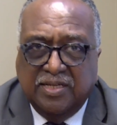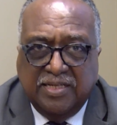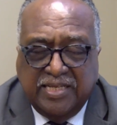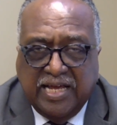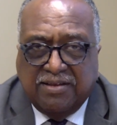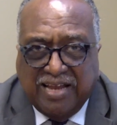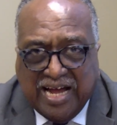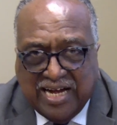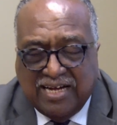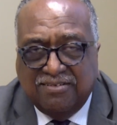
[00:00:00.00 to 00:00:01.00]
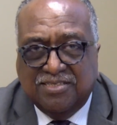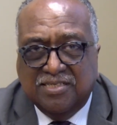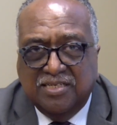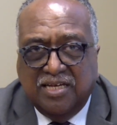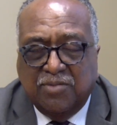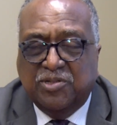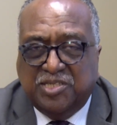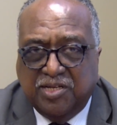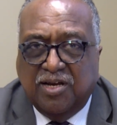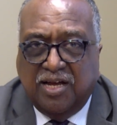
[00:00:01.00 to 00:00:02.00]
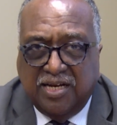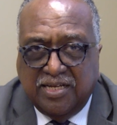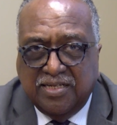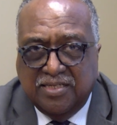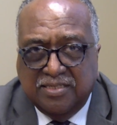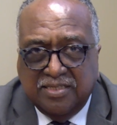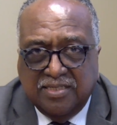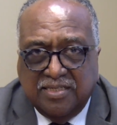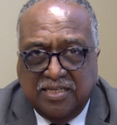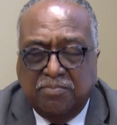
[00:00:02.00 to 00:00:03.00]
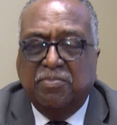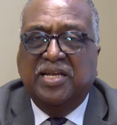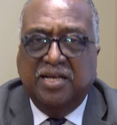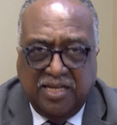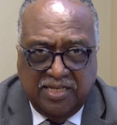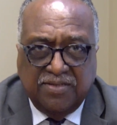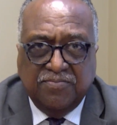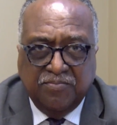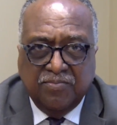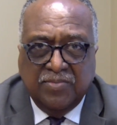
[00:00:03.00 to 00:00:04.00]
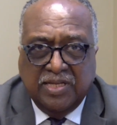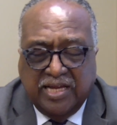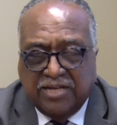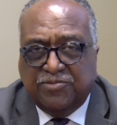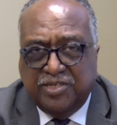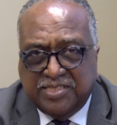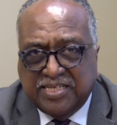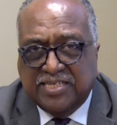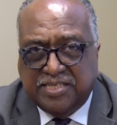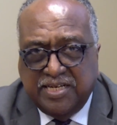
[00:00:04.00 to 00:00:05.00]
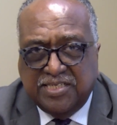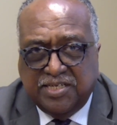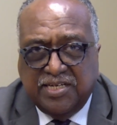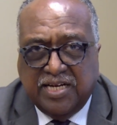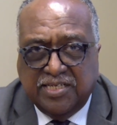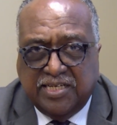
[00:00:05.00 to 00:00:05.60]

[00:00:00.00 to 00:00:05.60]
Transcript: their lives, and particularly immediately after the assassination of Dr.